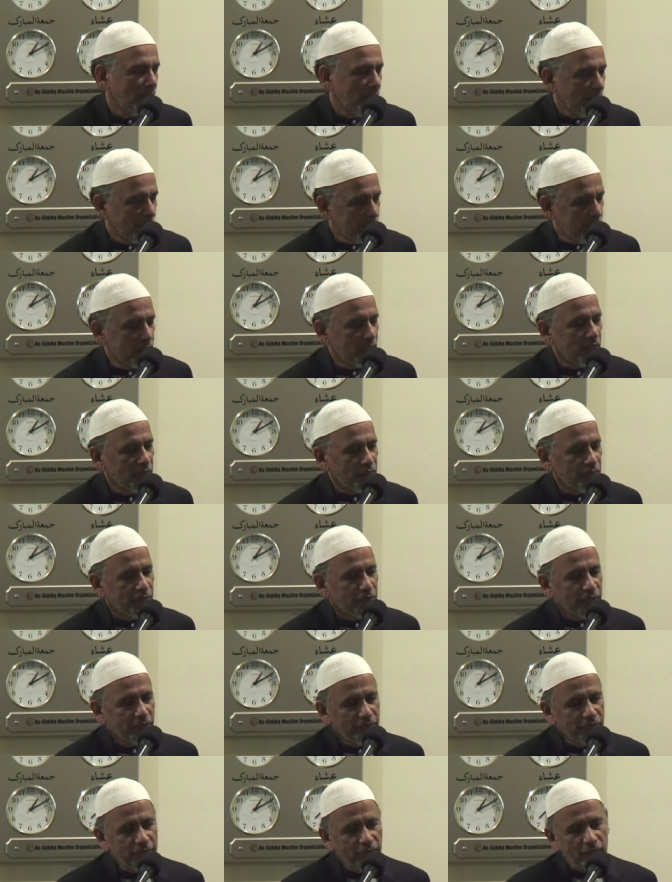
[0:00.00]
and seek
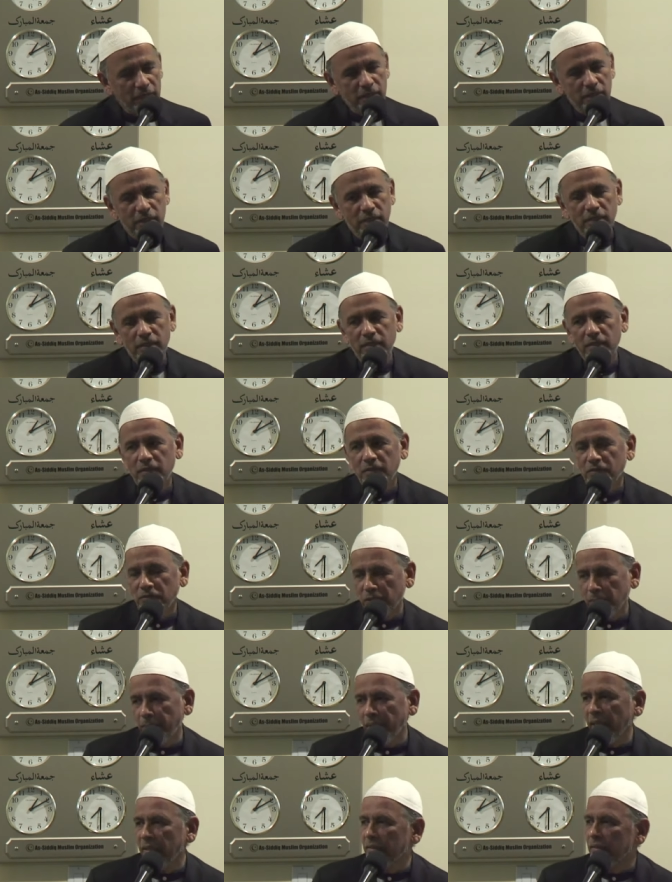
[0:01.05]
forgiveness.
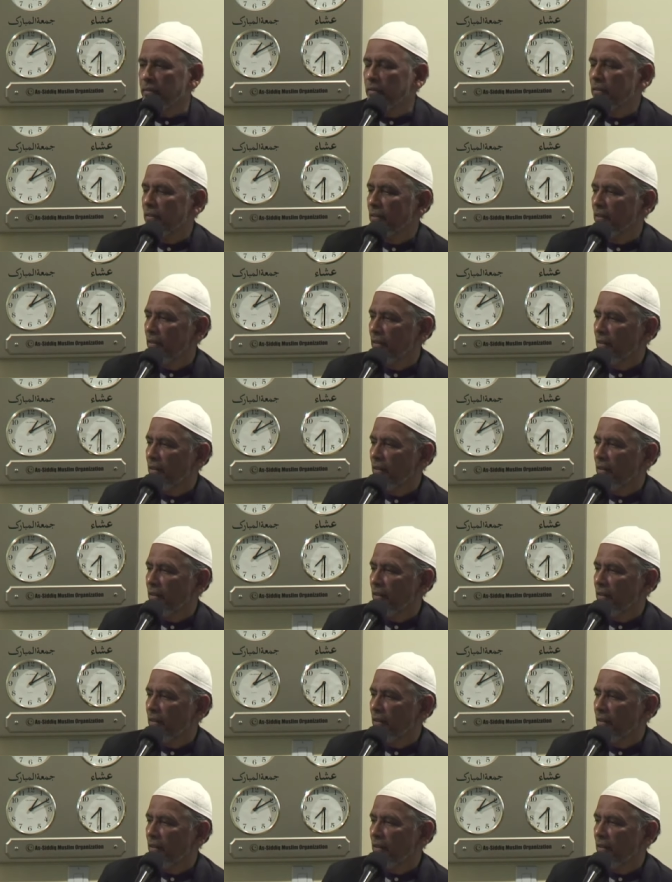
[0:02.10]
Repent.